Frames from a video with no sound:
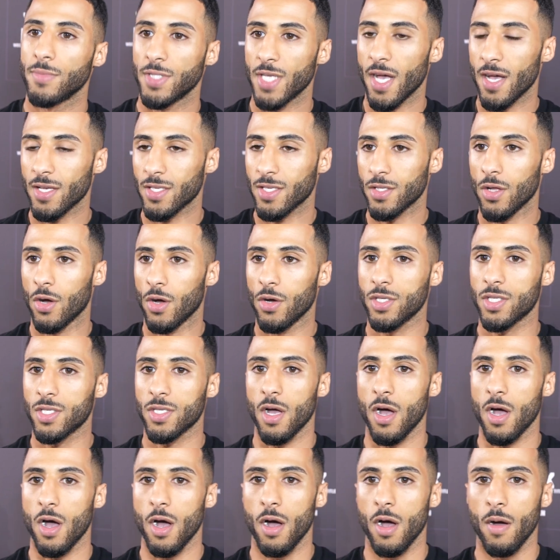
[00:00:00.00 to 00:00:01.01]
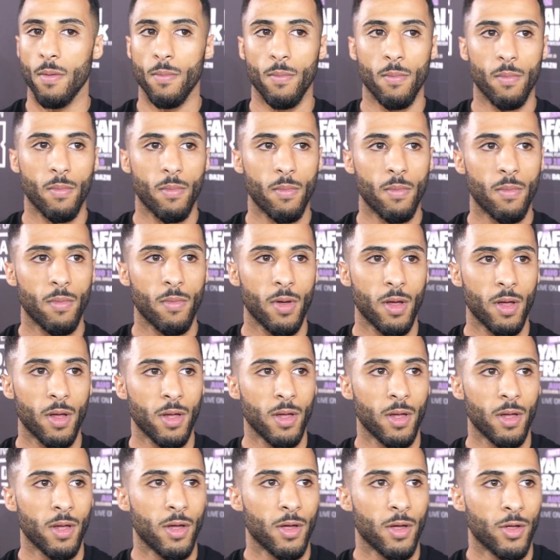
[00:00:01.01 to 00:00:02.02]
Yes, yeah, nice.
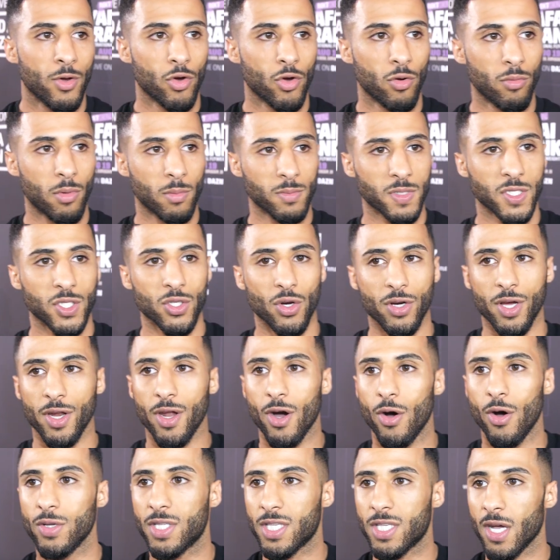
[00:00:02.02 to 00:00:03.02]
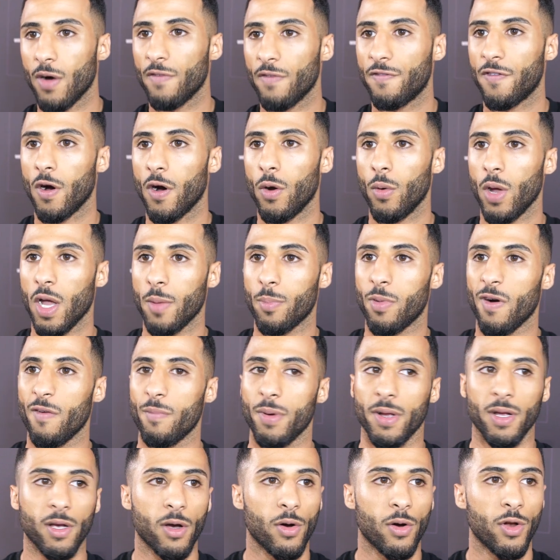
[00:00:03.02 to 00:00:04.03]
Um, normally I'm stuck in a hotel for a week, but I've
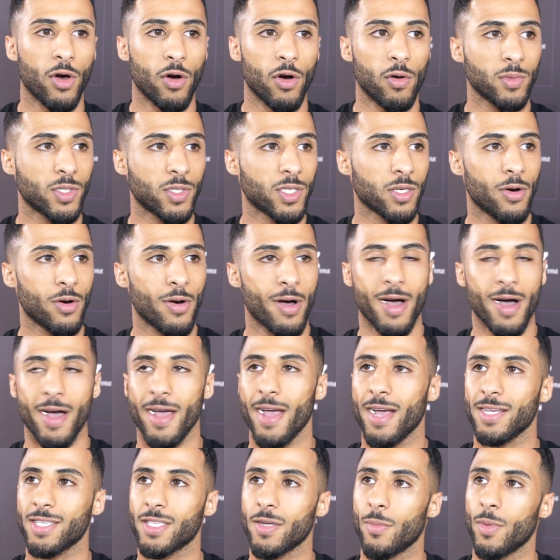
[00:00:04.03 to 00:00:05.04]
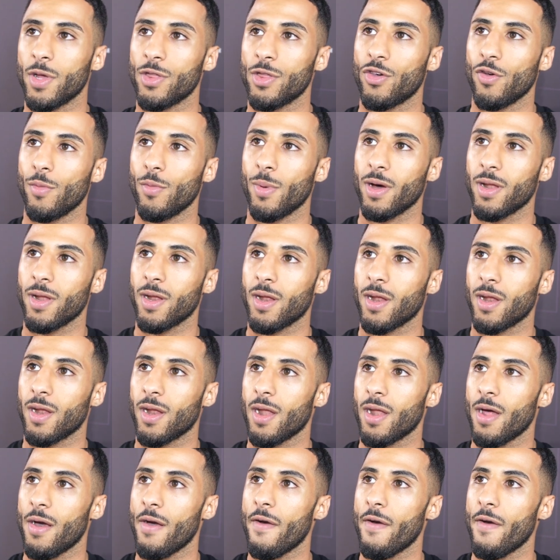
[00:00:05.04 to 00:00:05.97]
been going home, so uh, yeah, it's not been too bad.